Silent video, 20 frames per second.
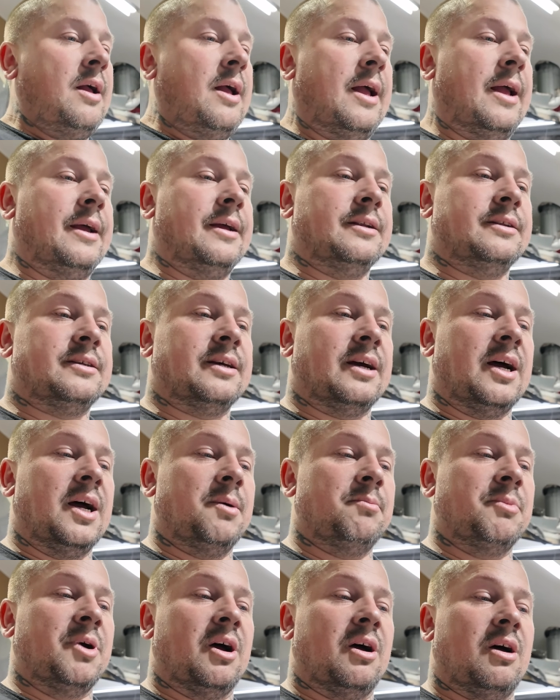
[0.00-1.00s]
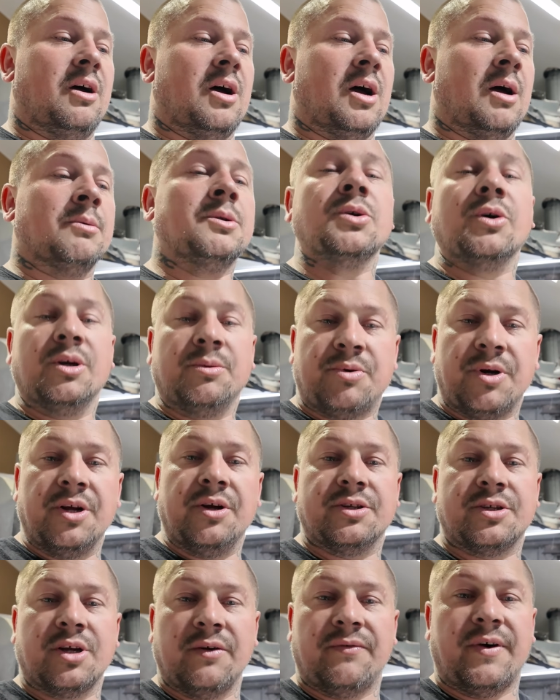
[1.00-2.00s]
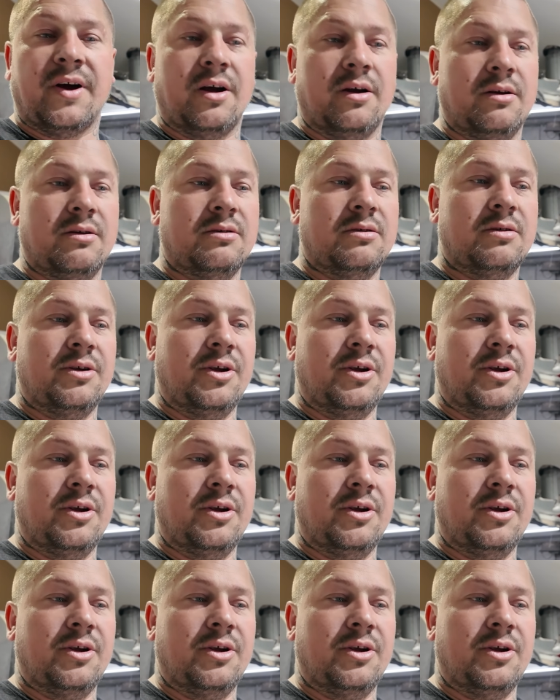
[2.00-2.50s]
and I'm doing pretty good so far.